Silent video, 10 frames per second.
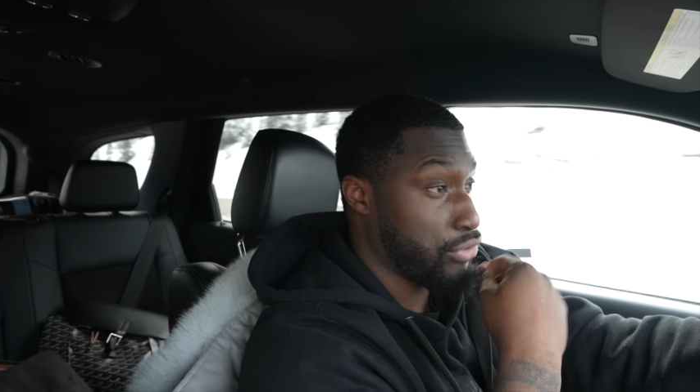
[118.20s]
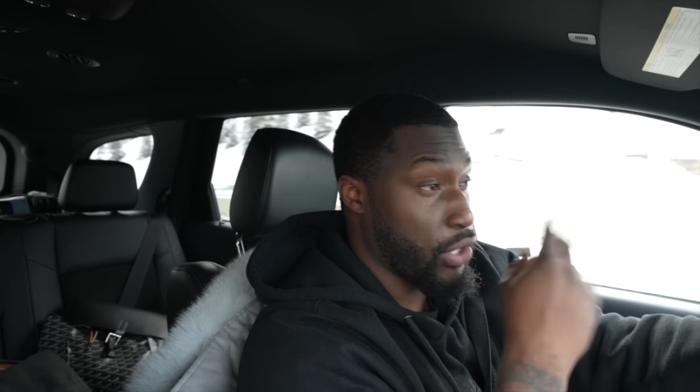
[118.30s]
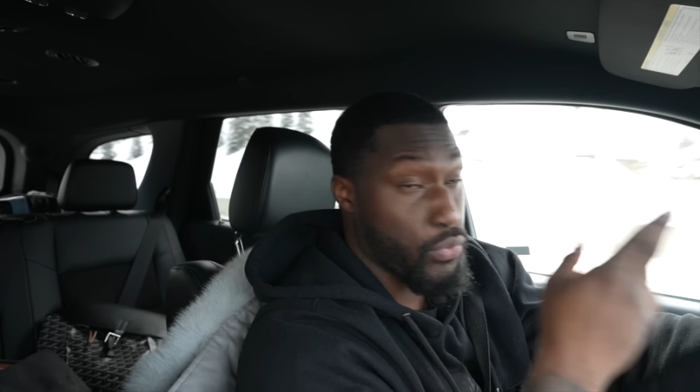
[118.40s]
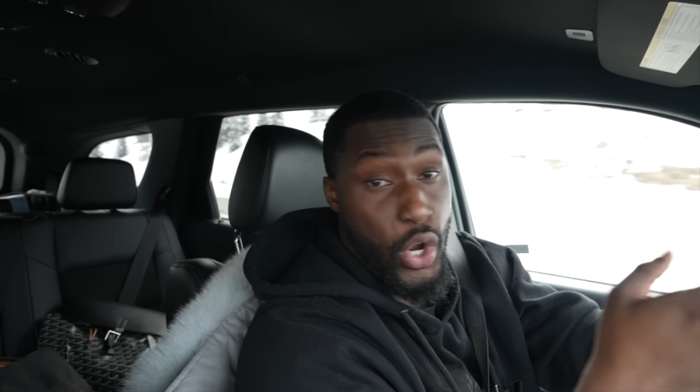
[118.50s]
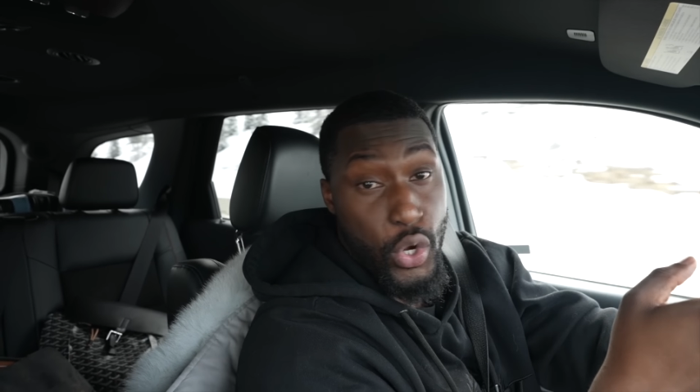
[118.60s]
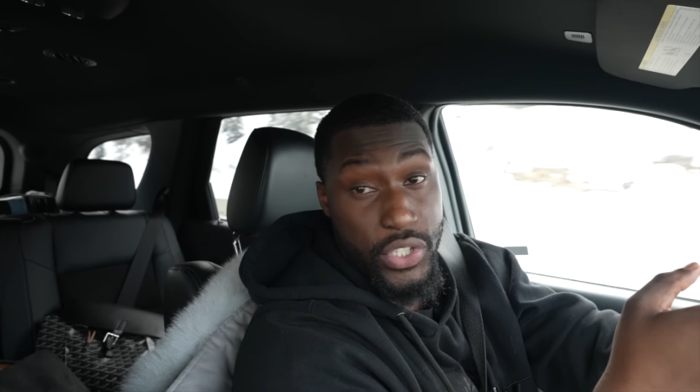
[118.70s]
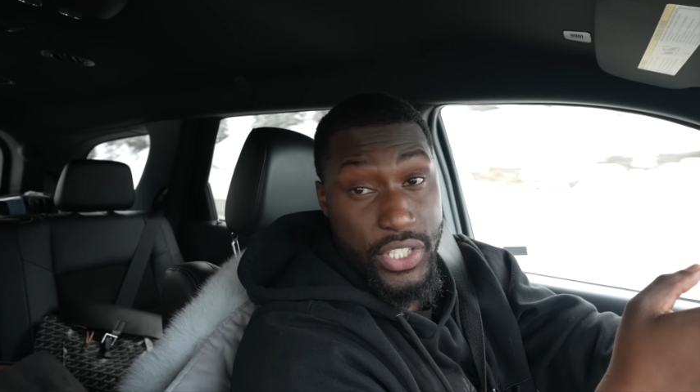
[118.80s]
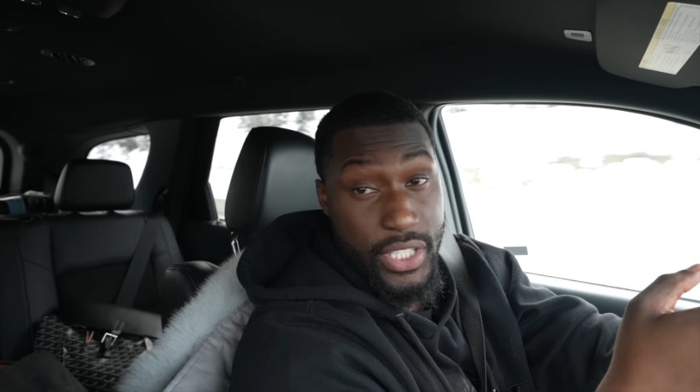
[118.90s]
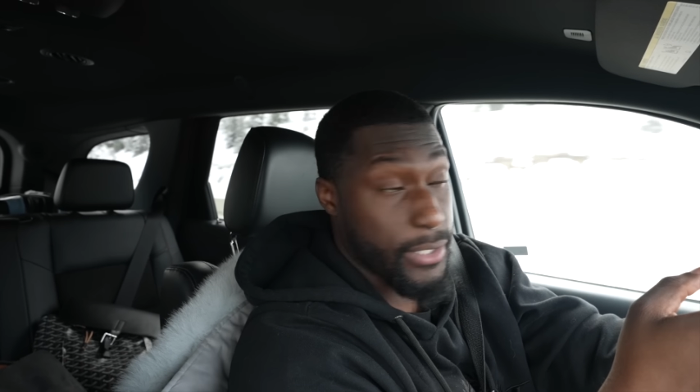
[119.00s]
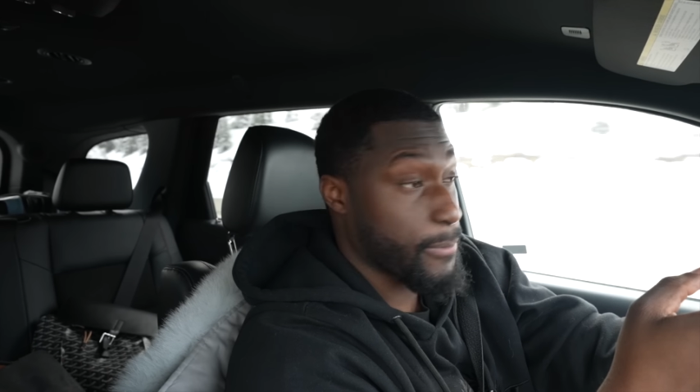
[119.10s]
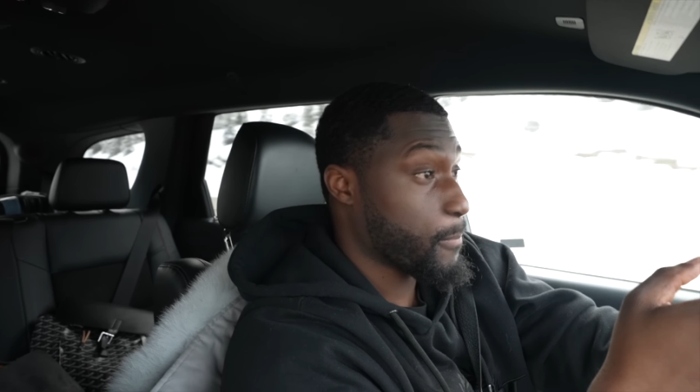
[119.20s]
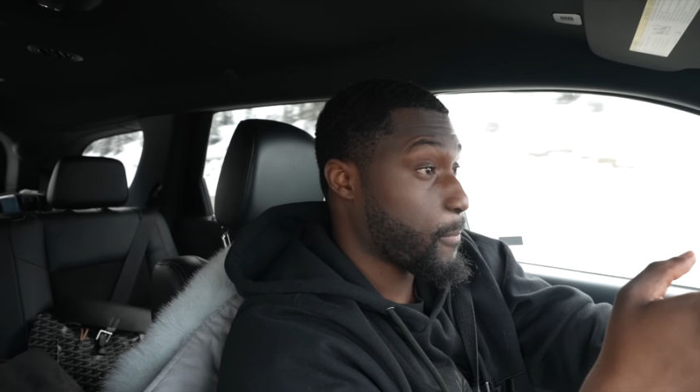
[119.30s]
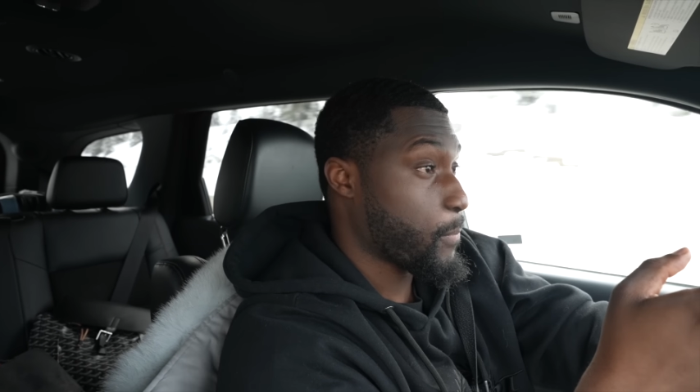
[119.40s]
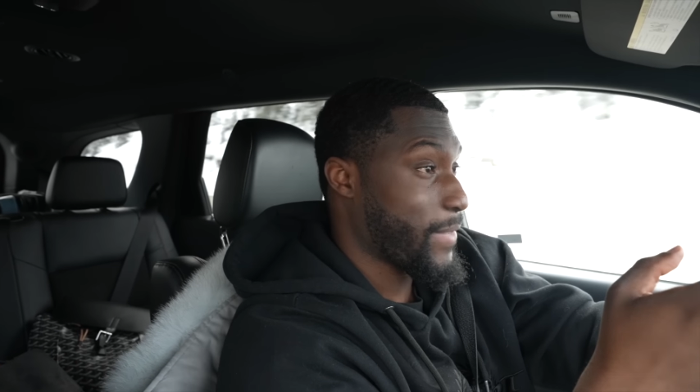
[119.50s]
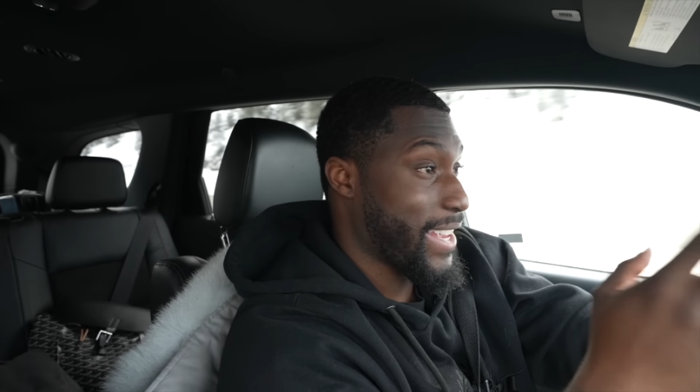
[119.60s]
The roads.
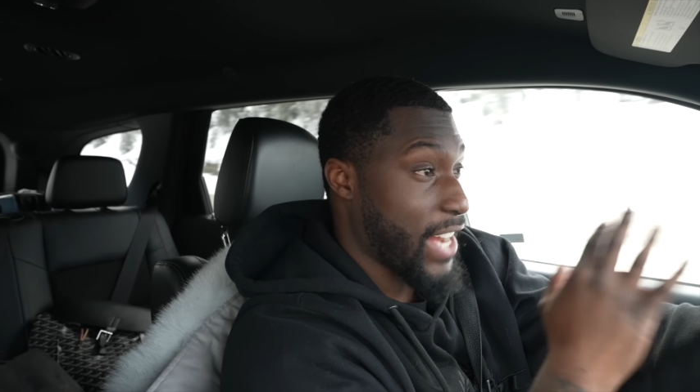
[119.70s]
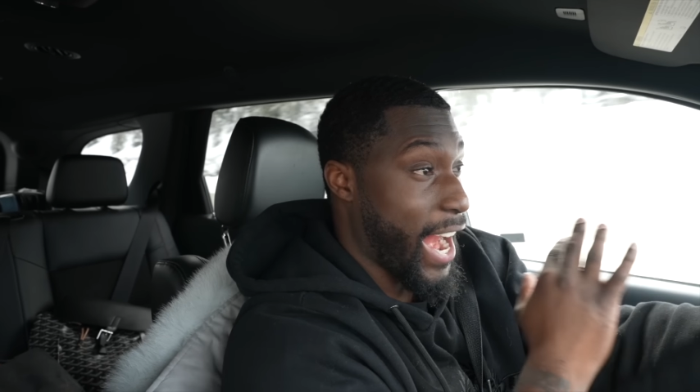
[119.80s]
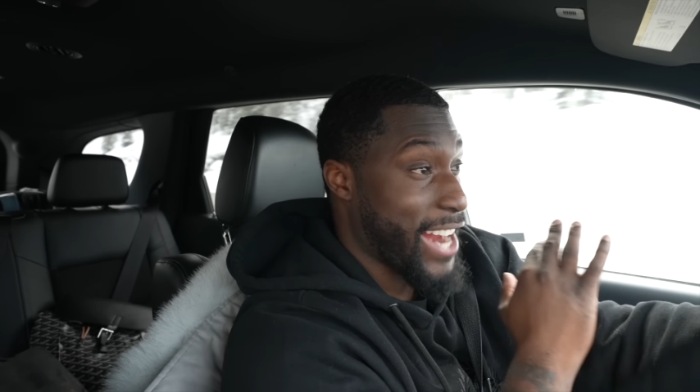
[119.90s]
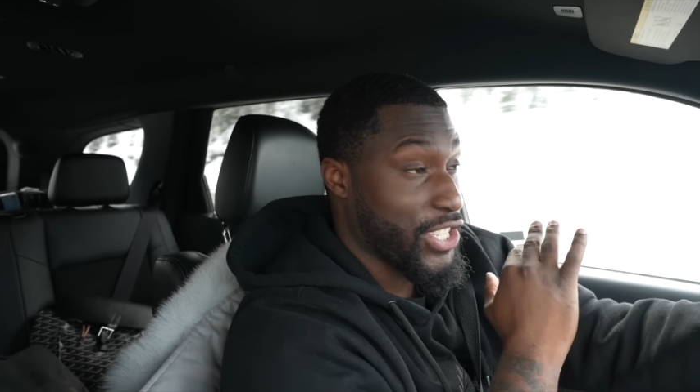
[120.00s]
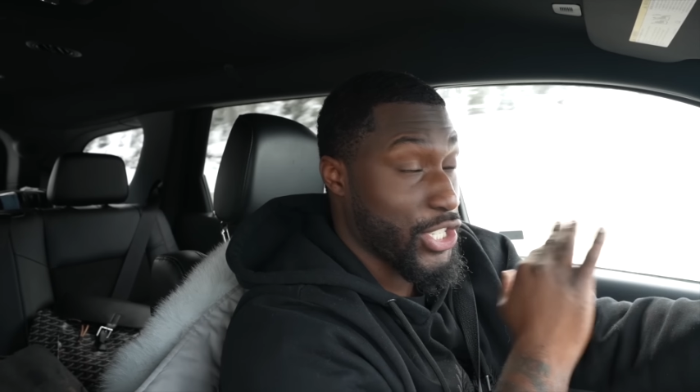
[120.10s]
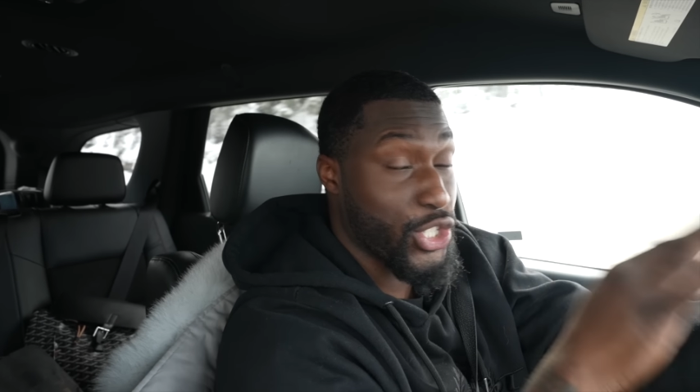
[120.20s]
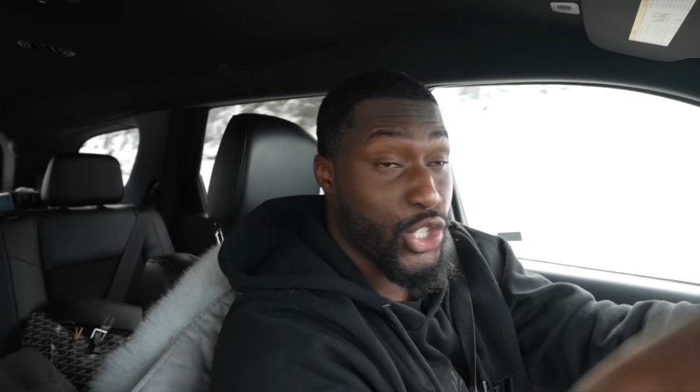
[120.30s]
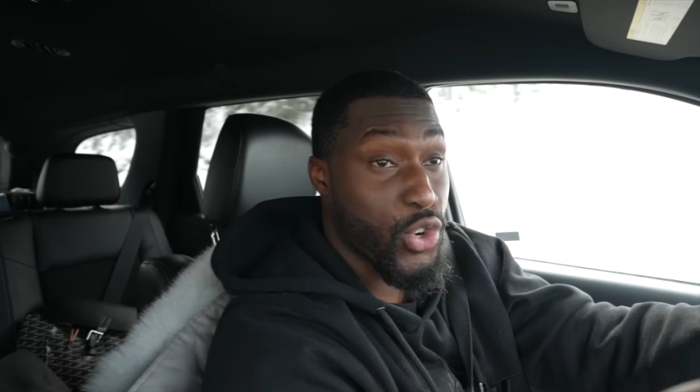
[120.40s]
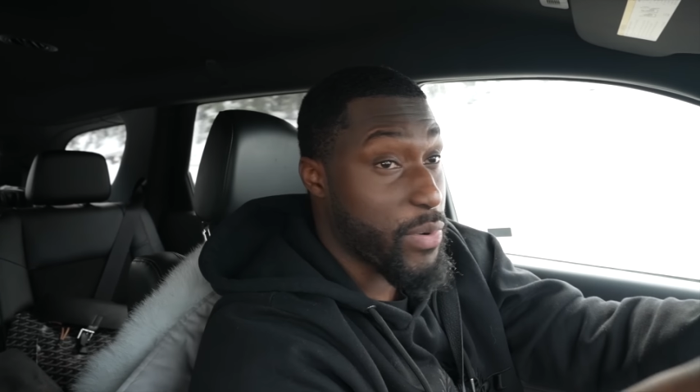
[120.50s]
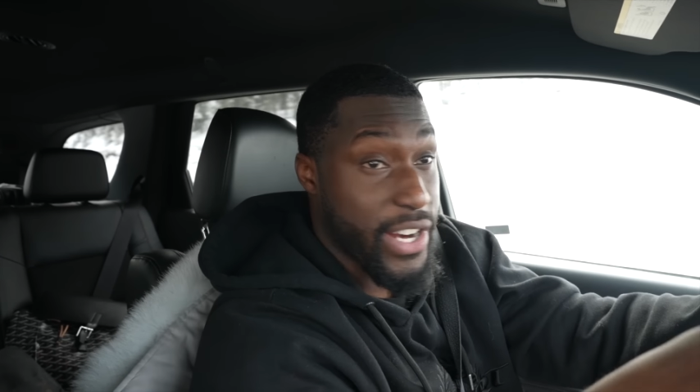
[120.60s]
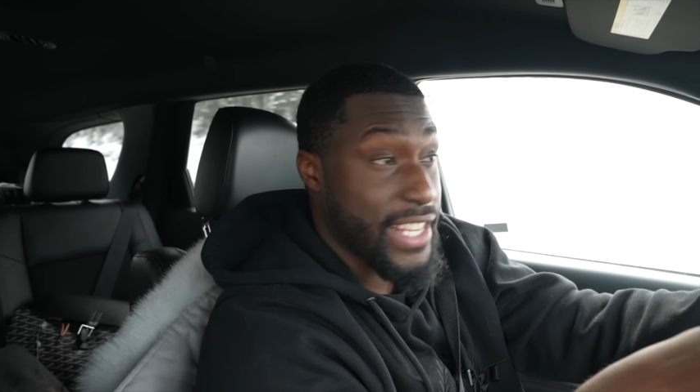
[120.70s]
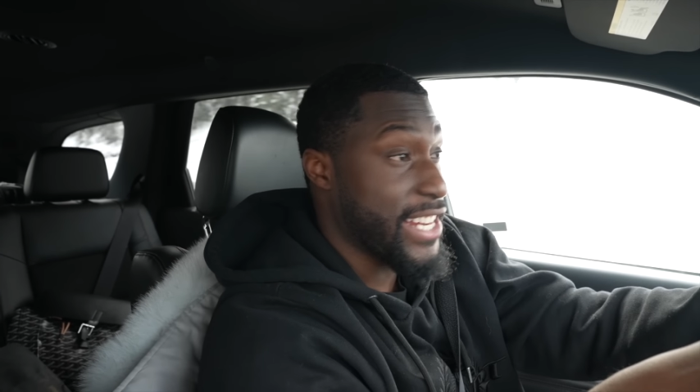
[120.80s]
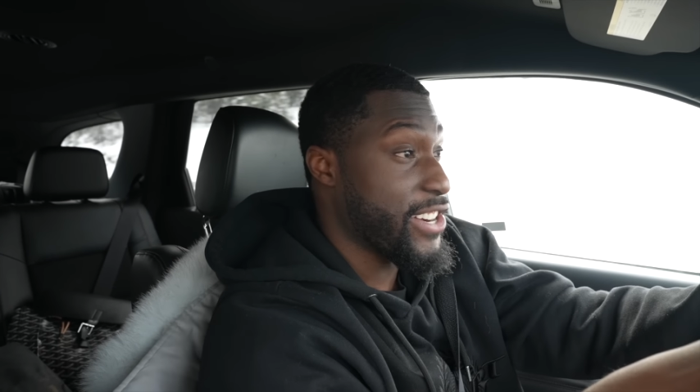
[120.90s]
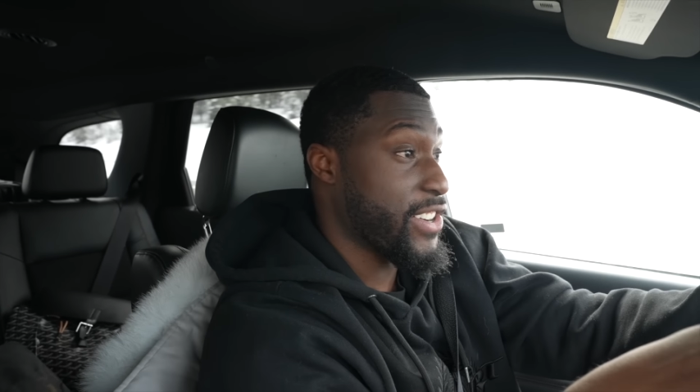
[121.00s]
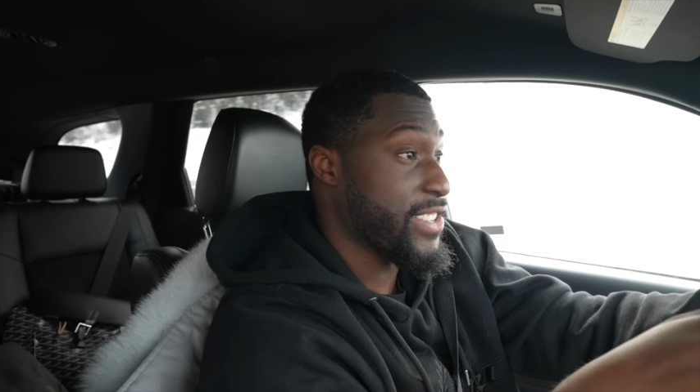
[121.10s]
Okay. actually super
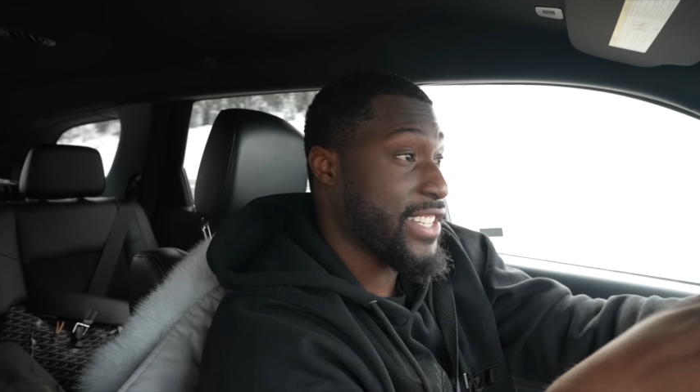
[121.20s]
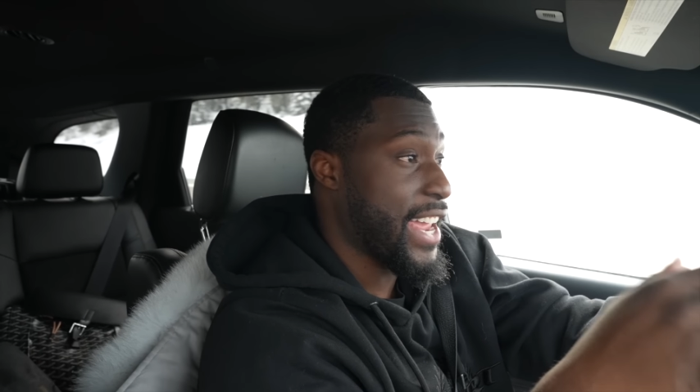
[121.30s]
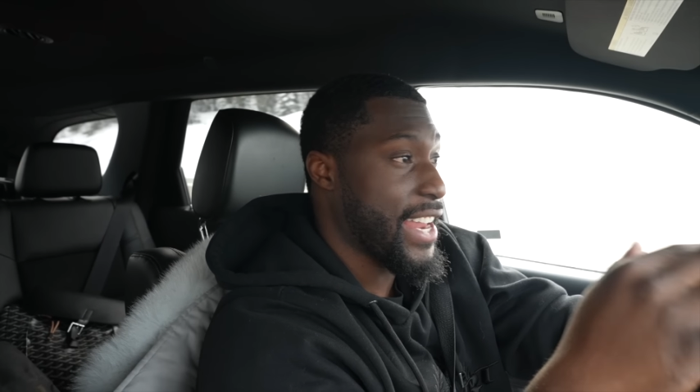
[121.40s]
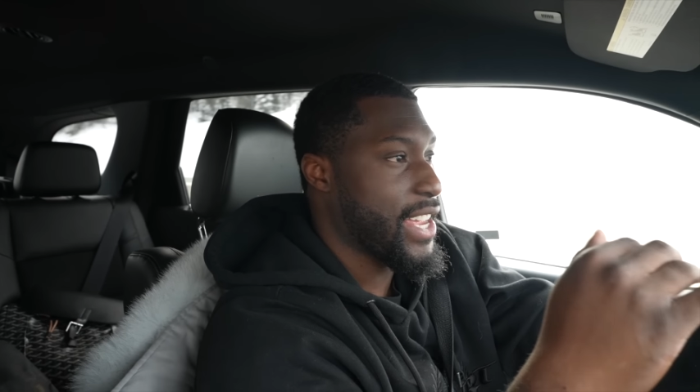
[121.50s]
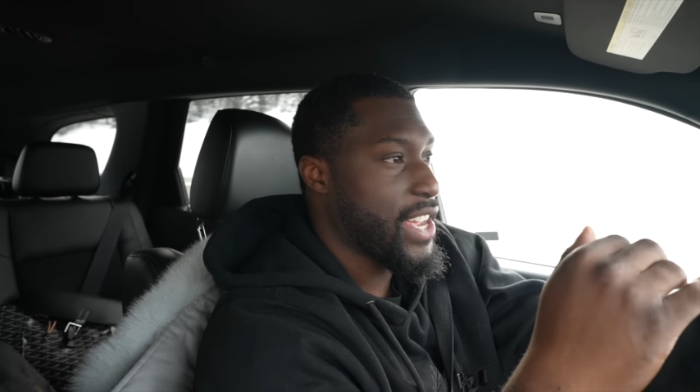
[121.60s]
clear. There's like